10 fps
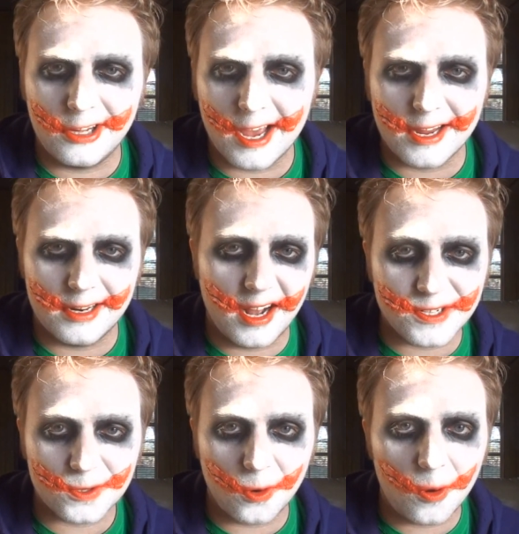like at high
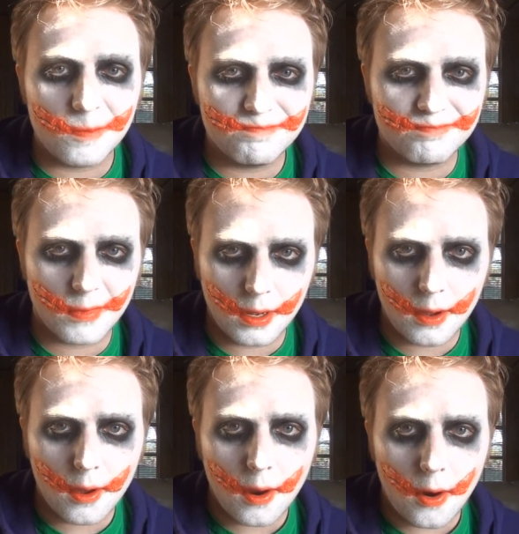school.
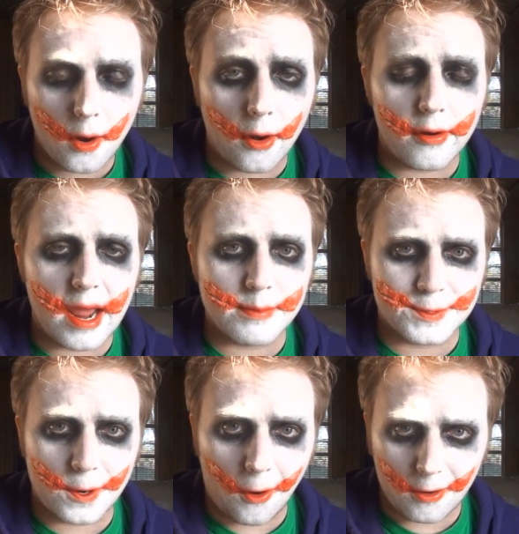Her
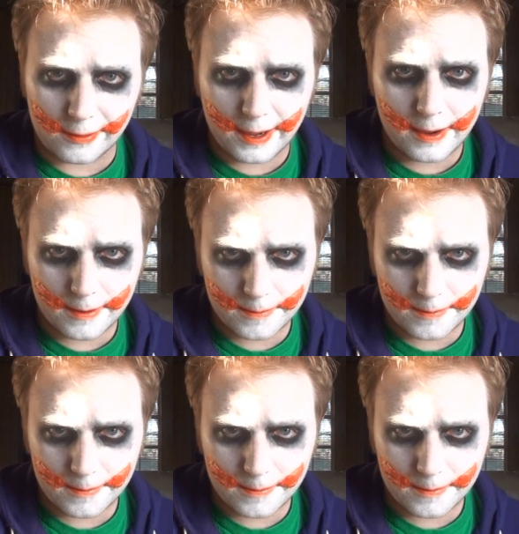name's Harley.